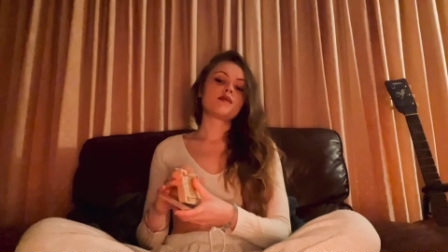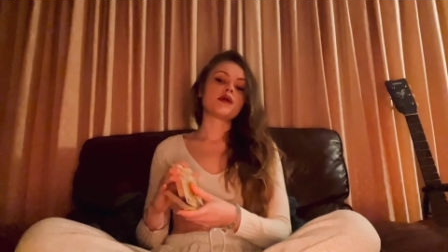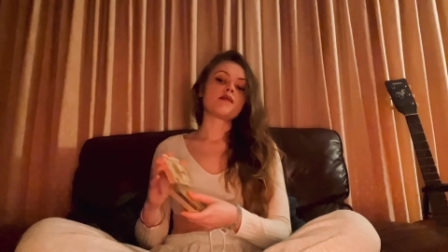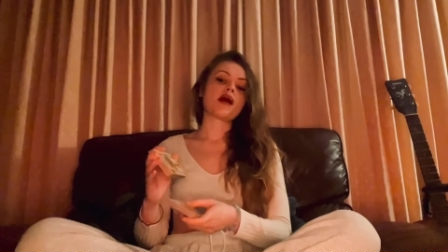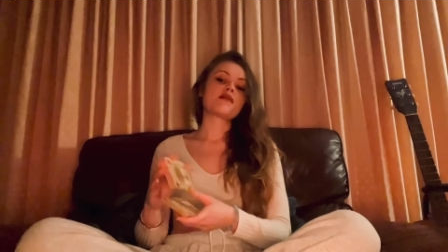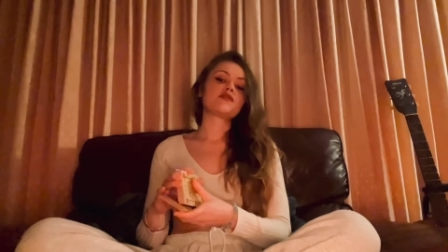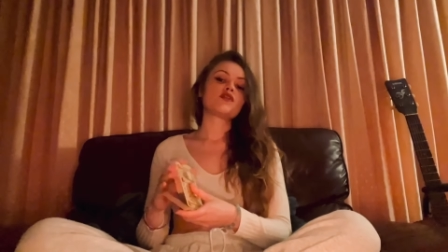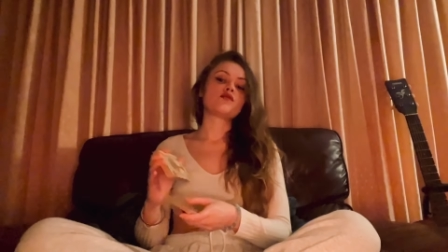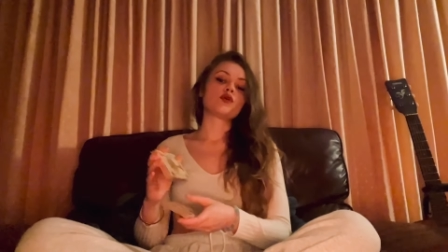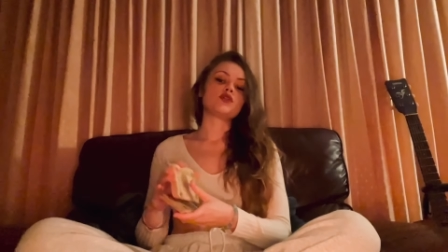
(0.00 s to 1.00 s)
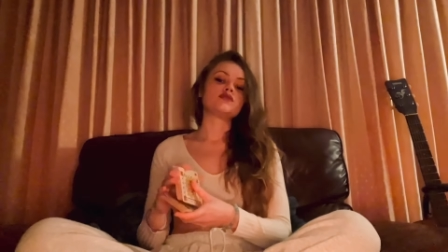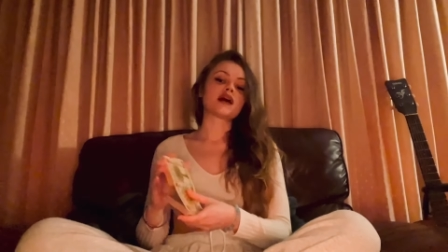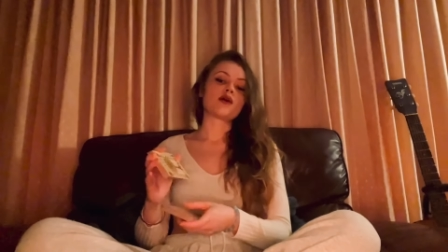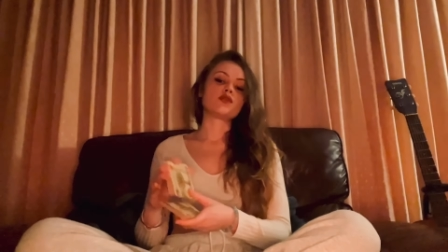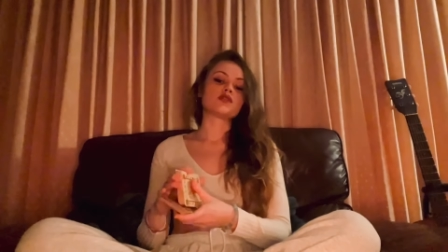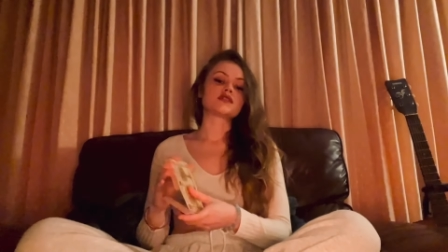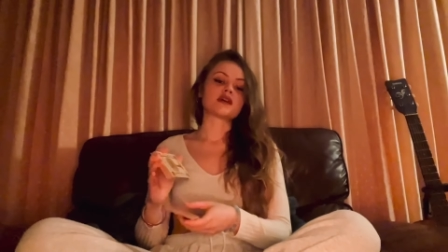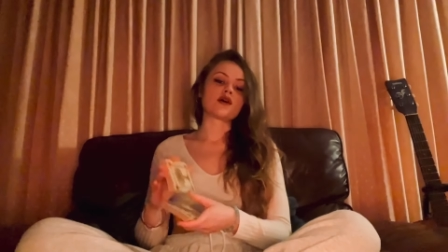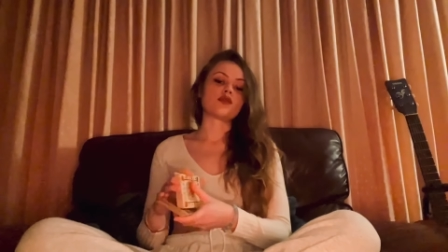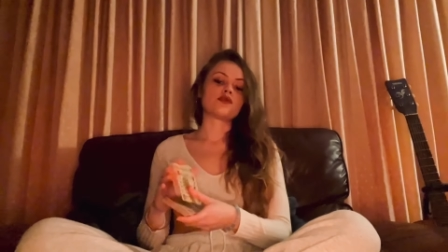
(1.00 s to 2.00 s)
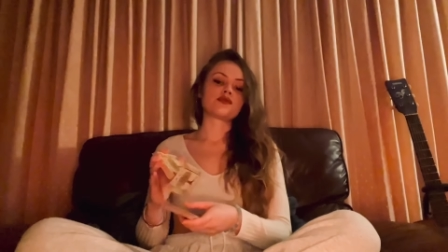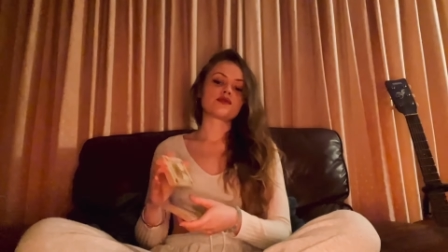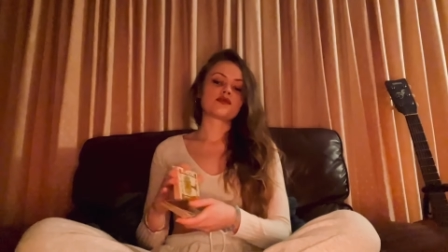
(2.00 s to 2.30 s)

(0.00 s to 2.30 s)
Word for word: Be mindful of what you tell yourself.